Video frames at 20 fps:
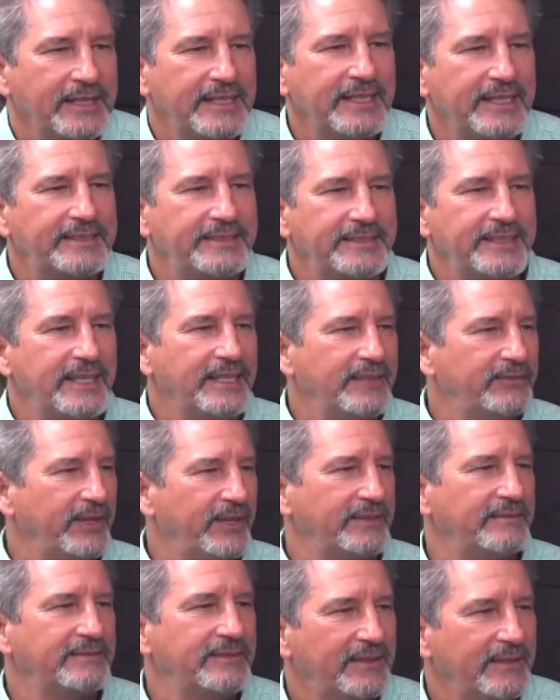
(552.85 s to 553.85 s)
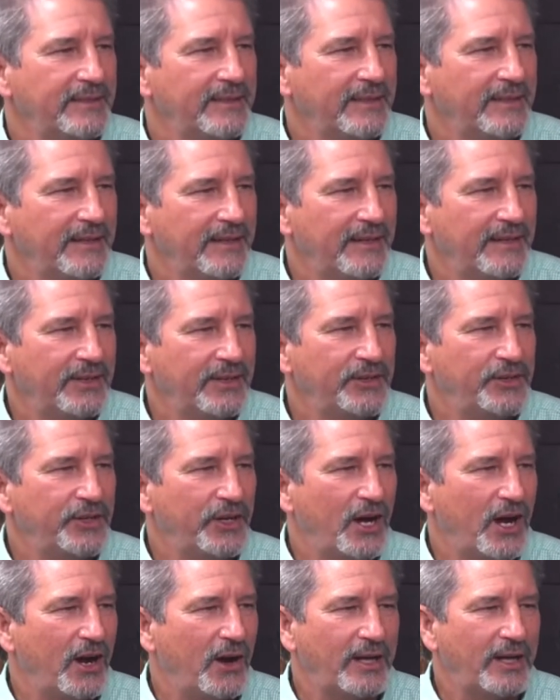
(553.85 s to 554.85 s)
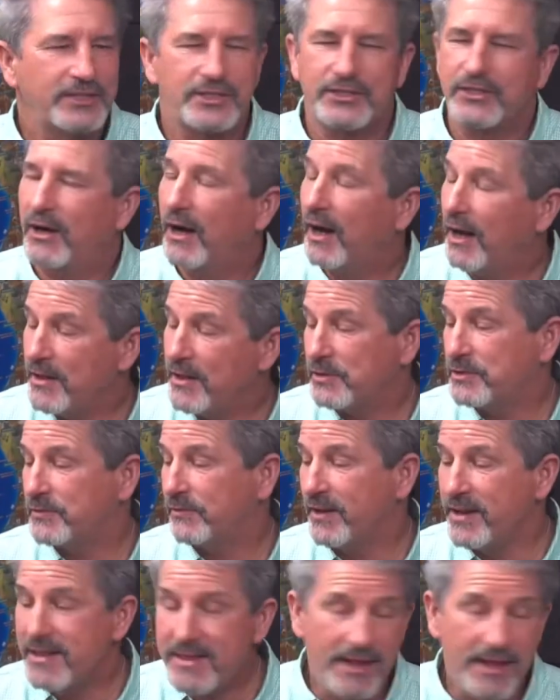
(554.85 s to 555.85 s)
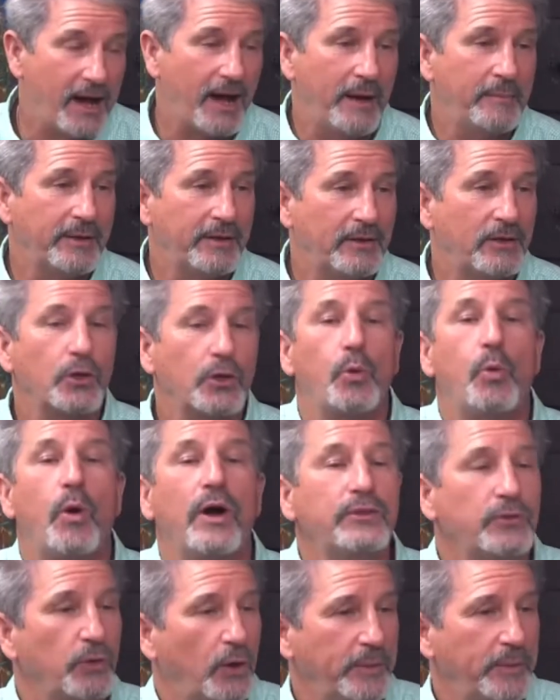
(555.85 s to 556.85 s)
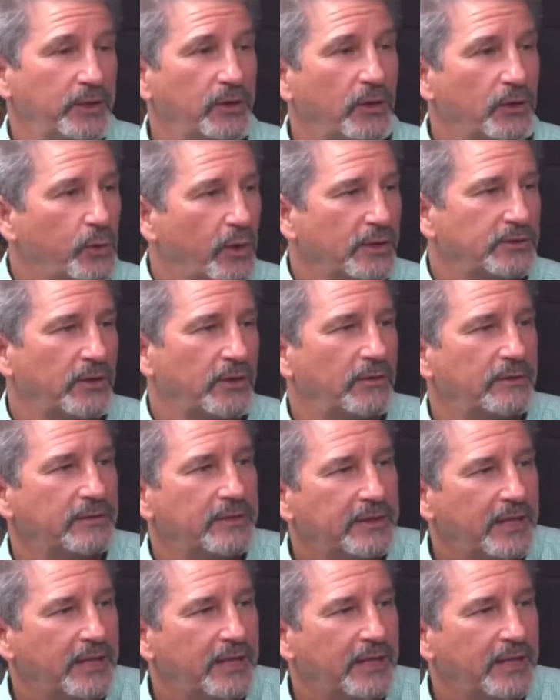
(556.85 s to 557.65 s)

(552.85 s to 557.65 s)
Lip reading: At the end of it, you know, I just go, oh, that was phenomenal. ¿Cuánto, amigo? ¿Cuánto?